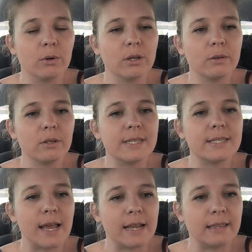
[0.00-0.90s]

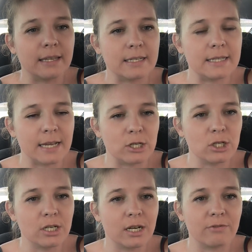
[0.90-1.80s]
setting the
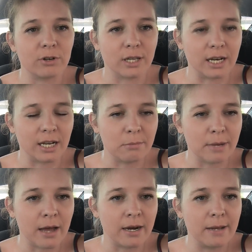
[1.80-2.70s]
intention and forgetting
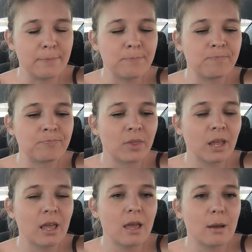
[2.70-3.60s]
about it.
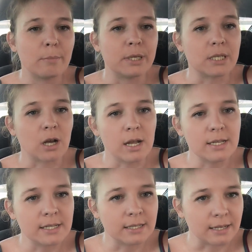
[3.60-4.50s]
But to
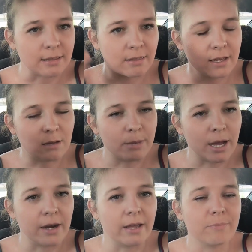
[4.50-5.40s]
constantly think about
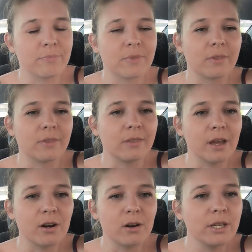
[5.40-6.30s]
it, not
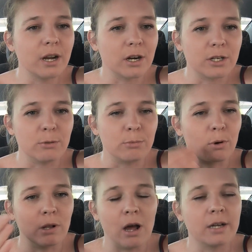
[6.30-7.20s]
only are you
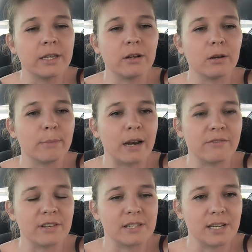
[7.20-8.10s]
prolonging your
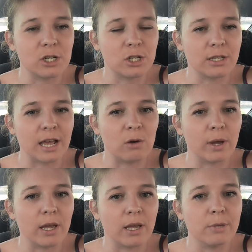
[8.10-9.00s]
manifestation that
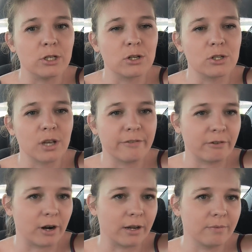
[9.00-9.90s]
way, but you're
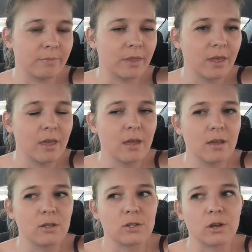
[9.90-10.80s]
suffering.
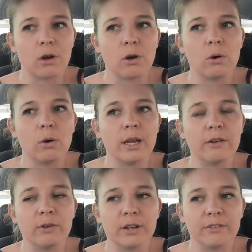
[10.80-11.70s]
So if we
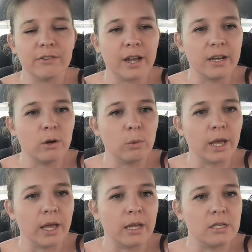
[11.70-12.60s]
can find a
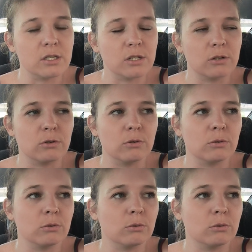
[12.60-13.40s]
way to